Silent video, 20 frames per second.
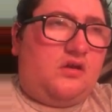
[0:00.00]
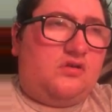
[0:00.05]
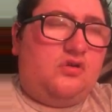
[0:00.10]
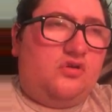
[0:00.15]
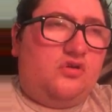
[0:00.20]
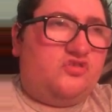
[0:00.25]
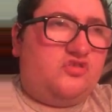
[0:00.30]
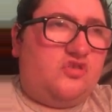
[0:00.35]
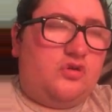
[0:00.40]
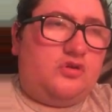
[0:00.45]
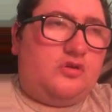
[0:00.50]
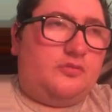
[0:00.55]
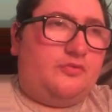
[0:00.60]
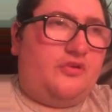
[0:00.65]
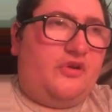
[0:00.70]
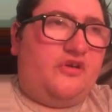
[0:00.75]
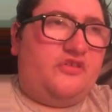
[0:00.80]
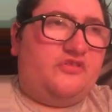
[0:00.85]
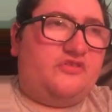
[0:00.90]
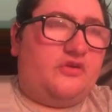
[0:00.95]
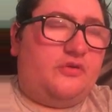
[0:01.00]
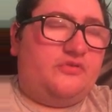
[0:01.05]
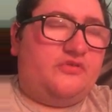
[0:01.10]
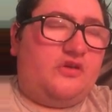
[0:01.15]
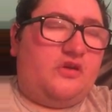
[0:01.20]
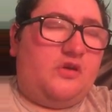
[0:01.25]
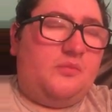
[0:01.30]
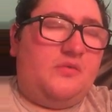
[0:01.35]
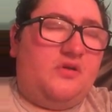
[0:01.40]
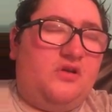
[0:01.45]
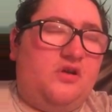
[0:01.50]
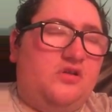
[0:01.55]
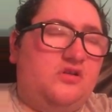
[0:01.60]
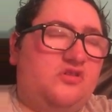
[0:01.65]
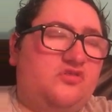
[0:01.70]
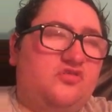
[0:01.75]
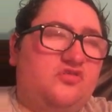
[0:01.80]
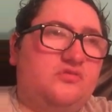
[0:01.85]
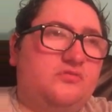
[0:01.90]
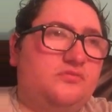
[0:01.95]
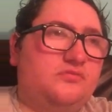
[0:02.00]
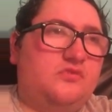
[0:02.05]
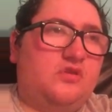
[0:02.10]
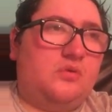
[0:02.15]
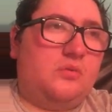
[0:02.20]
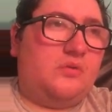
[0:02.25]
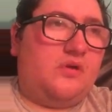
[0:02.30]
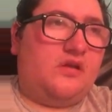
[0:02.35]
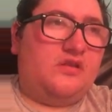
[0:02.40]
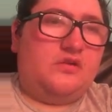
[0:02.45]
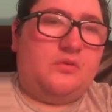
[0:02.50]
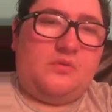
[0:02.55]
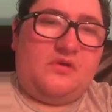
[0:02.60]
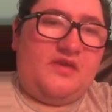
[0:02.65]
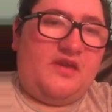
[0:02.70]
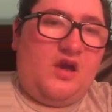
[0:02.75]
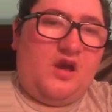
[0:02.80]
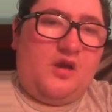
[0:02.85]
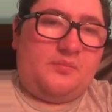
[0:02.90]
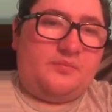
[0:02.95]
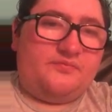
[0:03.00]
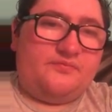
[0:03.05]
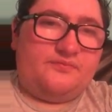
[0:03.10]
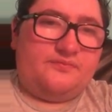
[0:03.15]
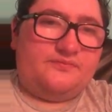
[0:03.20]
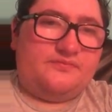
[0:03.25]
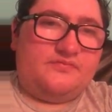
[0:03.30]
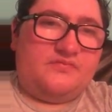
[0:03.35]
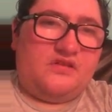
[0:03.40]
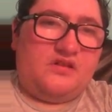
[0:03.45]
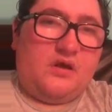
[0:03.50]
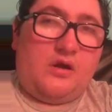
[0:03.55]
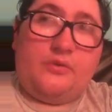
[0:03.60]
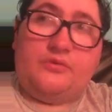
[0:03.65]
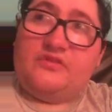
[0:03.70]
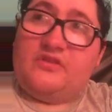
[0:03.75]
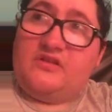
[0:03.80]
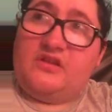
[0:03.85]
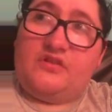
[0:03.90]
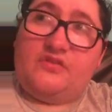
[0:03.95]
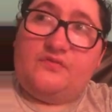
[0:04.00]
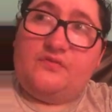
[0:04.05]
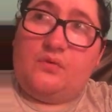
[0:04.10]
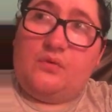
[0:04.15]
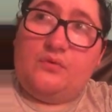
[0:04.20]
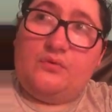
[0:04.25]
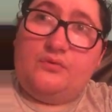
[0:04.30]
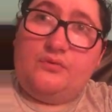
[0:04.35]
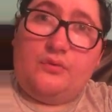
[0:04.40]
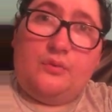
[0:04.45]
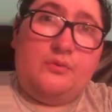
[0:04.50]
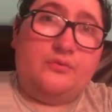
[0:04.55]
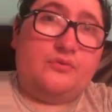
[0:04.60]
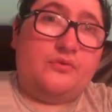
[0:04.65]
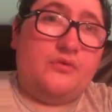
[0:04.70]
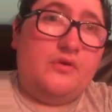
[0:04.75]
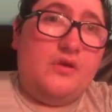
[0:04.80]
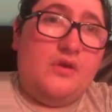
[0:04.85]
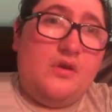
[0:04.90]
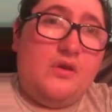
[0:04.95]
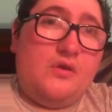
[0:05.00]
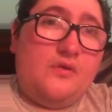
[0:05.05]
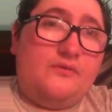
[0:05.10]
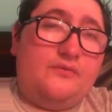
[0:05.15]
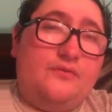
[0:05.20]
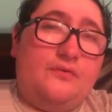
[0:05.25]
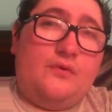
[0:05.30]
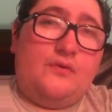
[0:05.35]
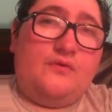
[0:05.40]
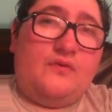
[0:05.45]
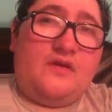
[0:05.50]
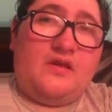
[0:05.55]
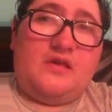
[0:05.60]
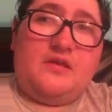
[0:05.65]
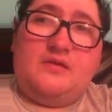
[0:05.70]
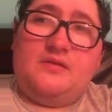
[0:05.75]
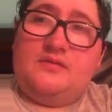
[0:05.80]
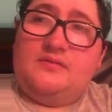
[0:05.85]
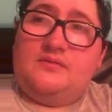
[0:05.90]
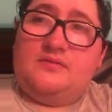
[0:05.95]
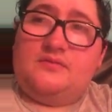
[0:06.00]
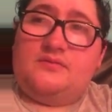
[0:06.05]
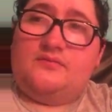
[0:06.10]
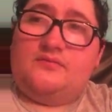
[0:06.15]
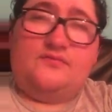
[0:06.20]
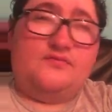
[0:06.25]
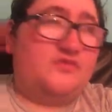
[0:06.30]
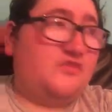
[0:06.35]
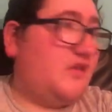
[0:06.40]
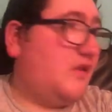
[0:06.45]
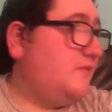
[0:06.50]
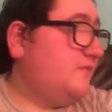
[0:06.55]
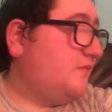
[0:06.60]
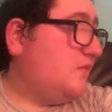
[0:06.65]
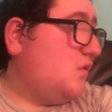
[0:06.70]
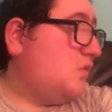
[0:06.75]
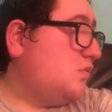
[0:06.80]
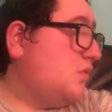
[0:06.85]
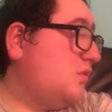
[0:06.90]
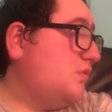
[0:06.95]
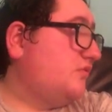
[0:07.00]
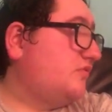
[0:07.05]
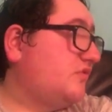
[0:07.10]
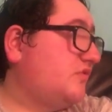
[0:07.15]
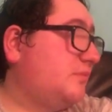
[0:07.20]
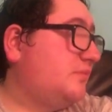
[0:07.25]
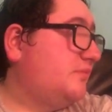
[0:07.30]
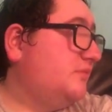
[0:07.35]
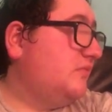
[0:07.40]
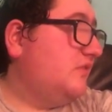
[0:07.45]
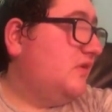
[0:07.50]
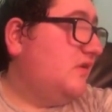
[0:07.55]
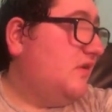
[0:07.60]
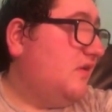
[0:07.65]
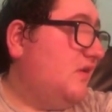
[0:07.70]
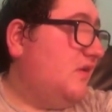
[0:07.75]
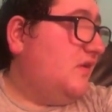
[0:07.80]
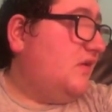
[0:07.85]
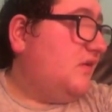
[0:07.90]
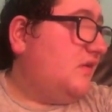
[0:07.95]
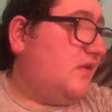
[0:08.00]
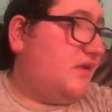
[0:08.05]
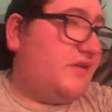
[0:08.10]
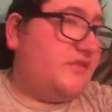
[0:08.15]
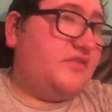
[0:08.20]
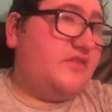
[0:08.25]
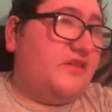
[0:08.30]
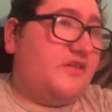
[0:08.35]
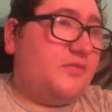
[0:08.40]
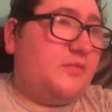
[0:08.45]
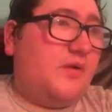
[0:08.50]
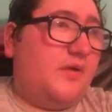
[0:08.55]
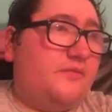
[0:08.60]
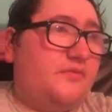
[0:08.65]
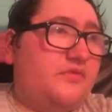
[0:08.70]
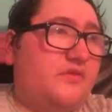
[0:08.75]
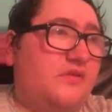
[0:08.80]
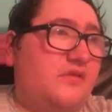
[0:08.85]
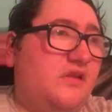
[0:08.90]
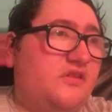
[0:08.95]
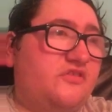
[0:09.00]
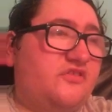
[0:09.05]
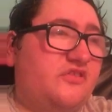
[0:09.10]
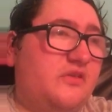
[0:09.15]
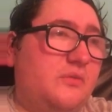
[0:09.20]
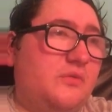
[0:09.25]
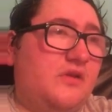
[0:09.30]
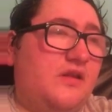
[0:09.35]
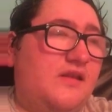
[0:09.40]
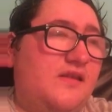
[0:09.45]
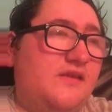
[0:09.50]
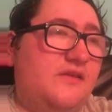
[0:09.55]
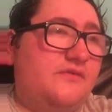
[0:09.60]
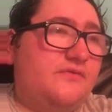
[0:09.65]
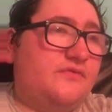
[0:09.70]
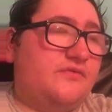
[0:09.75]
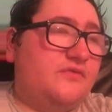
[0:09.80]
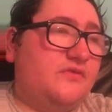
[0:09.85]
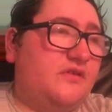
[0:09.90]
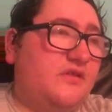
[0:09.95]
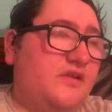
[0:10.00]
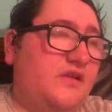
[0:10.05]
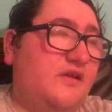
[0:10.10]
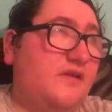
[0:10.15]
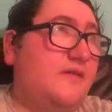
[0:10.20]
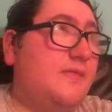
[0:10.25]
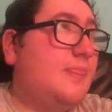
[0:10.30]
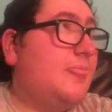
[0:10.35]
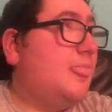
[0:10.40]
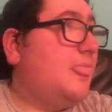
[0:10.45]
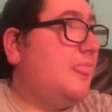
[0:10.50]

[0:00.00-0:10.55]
I got so depressed. I was like, oh my gosh, I didn't want to get up. You know, I was in these four walls, four fucking same four walls for like 6 months, and I just didn't want to leave. You know,